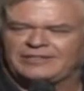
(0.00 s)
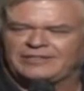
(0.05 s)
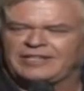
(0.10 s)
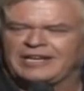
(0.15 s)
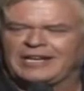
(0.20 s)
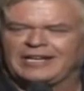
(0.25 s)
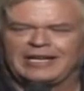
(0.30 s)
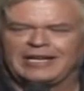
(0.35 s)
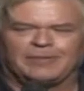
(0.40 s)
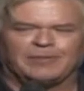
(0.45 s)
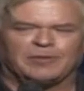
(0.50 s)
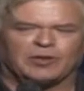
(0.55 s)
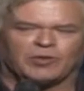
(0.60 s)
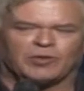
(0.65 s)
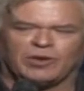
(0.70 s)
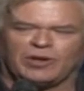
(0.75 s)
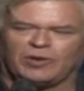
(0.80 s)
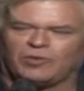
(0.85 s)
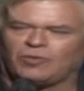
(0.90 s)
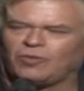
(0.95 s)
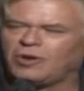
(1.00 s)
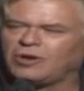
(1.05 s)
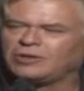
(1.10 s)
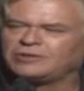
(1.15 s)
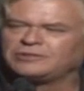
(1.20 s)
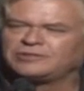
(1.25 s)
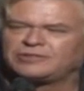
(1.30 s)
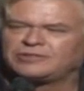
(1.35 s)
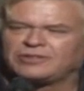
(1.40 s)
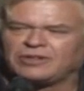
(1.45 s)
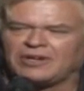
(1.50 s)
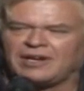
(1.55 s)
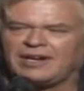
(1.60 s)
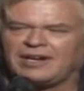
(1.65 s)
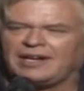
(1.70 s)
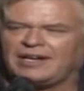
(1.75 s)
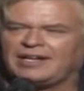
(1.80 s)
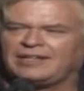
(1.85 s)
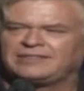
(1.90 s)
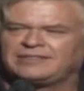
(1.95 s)
getting him to quit wanting
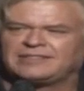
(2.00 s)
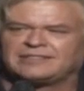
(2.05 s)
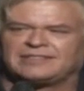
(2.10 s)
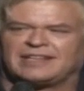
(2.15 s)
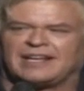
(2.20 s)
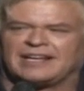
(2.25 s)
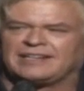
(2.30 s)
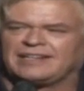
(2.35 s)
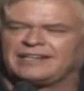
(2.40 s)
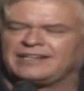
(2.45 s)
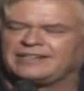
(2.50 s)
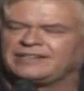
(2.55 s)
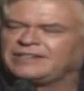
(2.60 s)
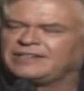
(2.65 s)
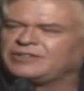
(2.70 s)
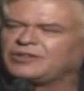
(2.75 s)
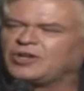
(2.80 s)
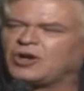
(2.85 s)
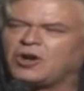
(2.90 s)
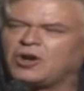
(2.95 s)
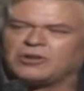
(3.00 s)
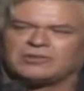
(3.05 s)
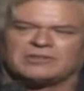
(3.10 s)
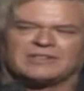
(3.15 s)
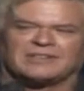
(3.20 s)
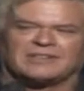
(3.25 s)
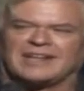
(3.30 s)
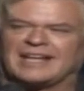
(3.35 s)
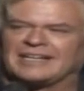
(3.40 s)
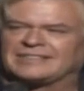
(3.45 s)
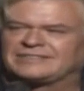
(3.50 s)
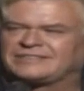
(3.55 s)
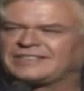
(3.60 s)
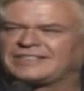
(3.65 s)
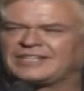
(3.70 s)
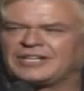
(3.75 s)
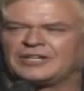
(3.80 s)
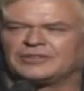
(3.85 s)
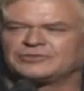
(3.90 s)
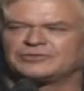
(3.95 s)
Strange is like getting a dog that likes to
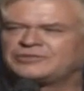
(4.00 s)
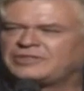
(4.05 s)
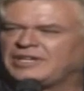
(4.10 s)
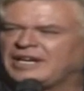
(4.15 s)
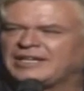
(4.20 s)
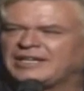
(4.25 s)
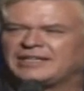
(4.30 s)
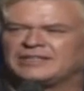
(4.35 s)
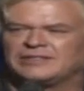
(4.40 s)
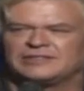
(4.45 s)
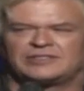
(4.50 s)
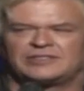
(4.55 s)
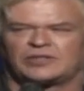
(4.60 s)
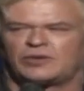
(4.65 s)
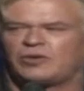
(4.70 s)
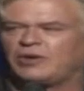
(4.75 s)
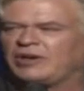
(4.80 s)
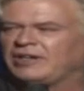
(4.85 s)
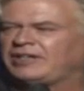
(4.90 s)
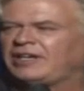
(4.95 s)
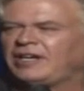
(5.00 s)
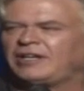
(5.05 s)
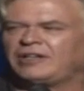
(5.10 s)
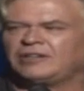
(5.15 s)
kill chickens to quit killing